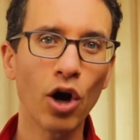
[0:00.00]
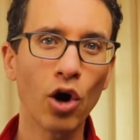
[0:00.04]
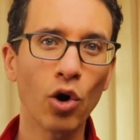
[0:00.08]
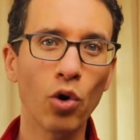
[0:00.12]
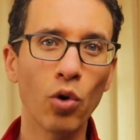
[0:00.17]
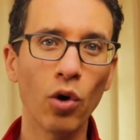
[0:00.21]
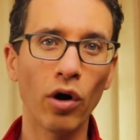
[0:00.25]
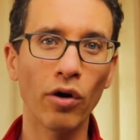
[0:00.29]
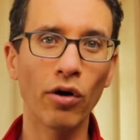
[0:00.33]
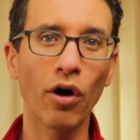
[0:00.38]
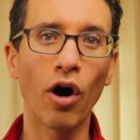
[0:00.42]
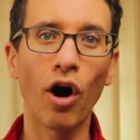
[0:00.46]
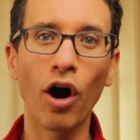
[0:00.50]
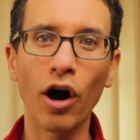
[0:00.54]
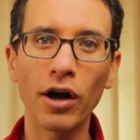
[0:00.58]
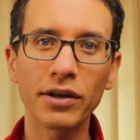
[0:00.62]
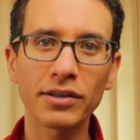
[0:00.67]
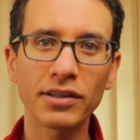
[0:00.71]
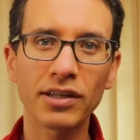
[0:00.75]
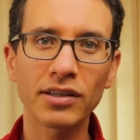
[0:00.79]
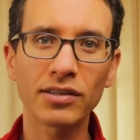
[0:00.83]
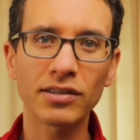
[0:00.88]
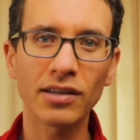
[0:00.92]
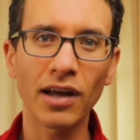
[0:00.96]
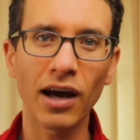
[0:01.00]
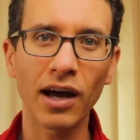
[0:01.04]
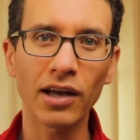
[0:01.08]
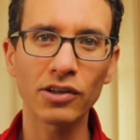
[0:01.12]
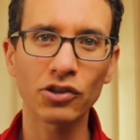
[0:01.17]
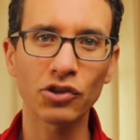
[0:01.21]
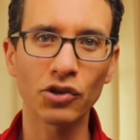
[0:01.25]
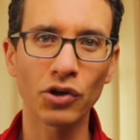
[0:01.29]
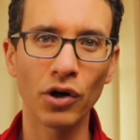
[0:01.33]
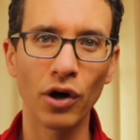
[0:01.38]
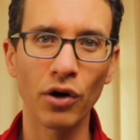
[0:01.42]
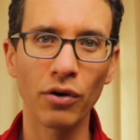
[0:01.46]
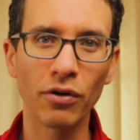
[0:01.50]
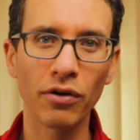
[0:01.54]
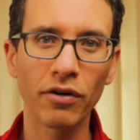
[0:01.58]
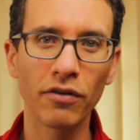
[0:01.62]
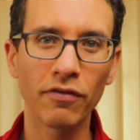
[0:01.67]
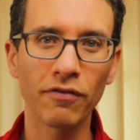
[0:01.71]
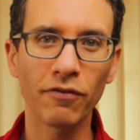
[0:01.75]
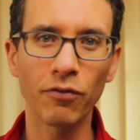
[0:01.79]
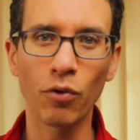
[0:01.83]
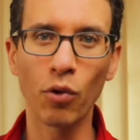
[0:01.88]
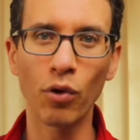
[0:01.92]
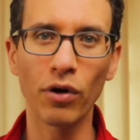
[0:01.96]
who are on testosterone
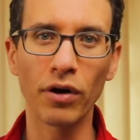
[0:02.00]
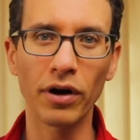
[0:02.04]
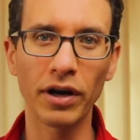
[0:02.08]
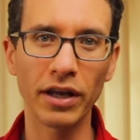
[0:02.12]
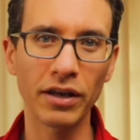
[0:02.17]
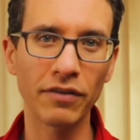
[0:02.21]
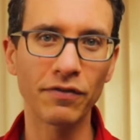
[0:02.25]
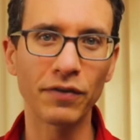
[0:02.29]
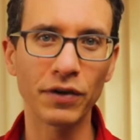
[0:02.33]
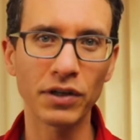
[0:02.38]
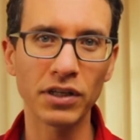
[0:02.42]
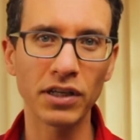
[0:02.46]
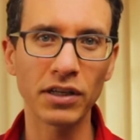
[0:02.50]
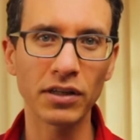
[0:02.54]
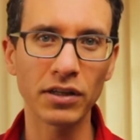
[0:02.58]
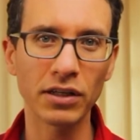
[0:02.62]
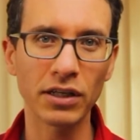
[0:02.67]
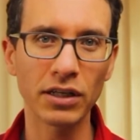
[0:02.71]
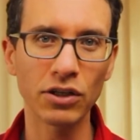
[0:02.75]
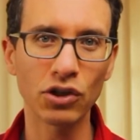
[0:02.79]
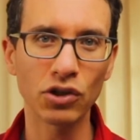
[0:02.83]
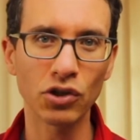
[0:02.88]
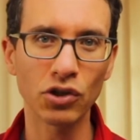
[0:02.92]
for infertility